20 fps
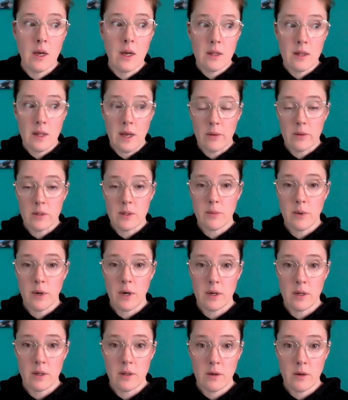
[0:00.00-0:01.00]
That was
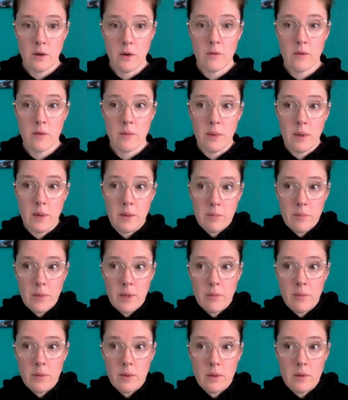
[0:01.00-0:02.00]
part of the COVID, but
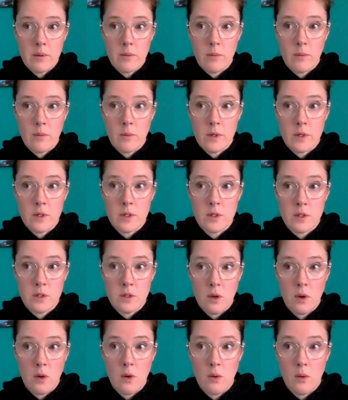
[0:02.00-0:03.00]
people were
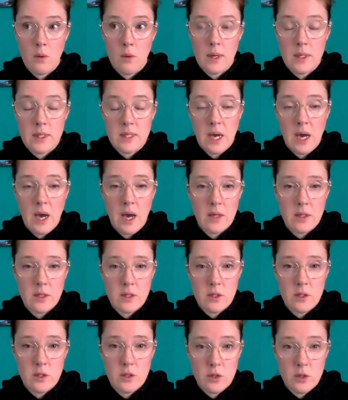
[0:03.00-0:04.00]
so
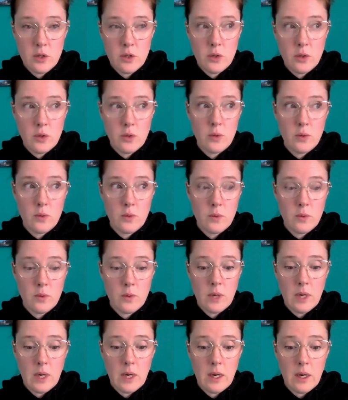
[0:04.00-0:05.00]
attached to
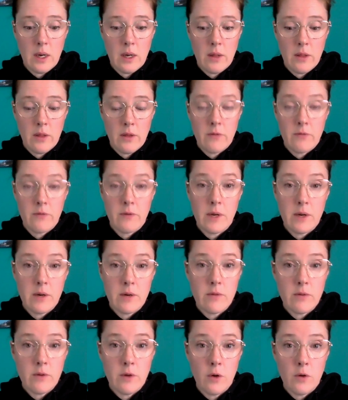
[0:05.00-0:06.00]
the fear
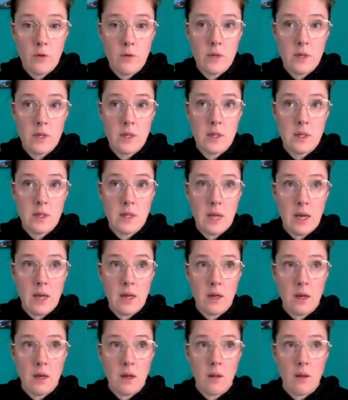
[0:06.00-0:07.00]
of COVID
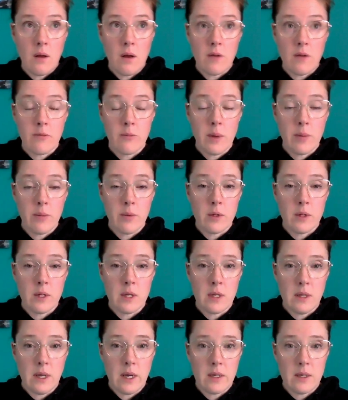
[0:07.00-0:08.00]
that a lot of people
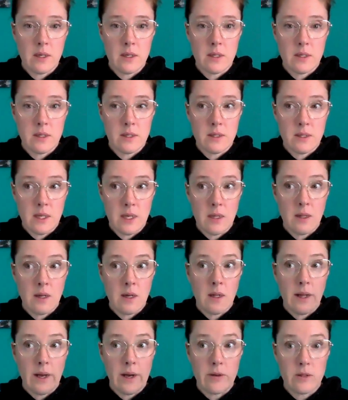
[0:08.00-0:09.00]
neglected to see the
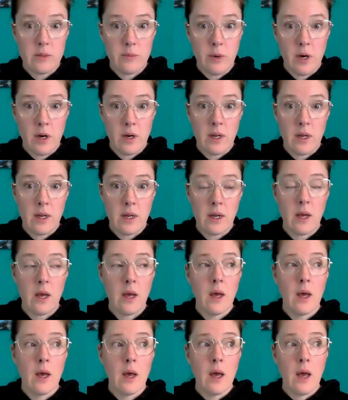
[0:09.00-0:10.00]
clouds parting
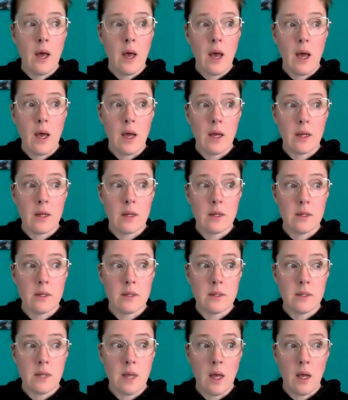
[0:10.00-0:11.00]
and
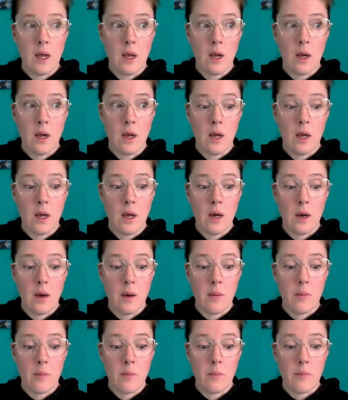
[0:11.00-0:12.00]
saying,
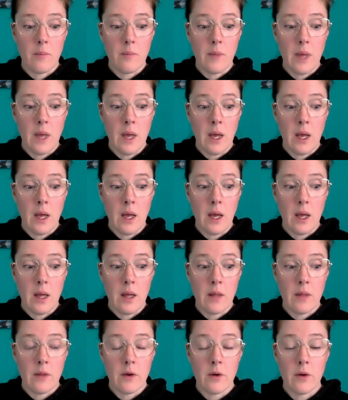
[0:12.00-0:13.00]
and
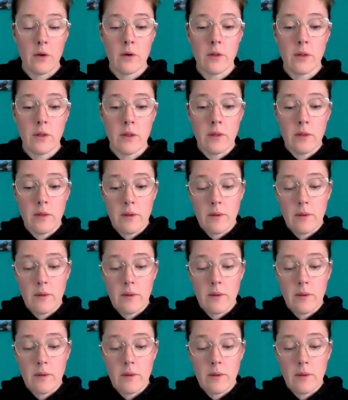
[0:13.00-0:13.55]
the earth